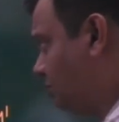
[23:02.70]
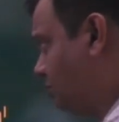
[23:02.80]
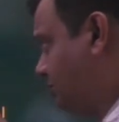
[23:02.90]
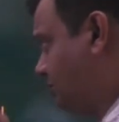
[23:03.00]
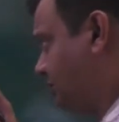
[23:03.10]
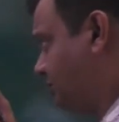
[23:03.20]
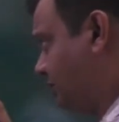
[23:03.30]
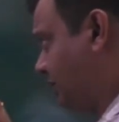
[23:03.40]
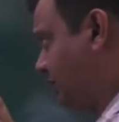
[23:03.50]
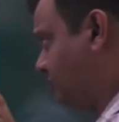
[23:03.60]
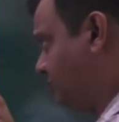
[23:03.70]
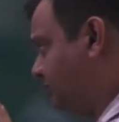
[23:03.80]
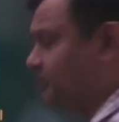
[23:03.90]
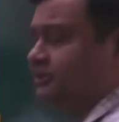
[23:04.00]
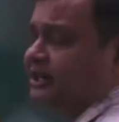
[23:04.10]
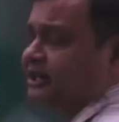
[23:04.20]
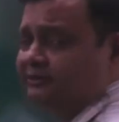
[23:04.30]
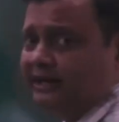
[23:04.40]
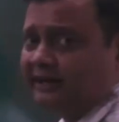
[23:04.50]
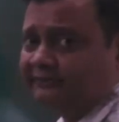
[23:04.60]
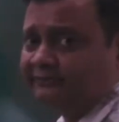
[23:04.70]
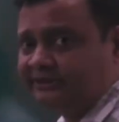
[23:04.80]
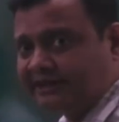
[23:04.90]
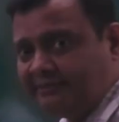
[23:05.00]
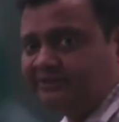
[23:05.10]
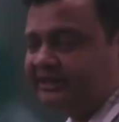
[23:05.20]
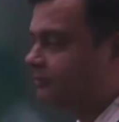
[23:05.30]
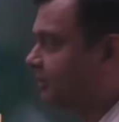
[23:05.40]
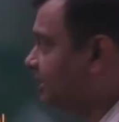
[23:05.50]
the equilateral triangle will have same sigma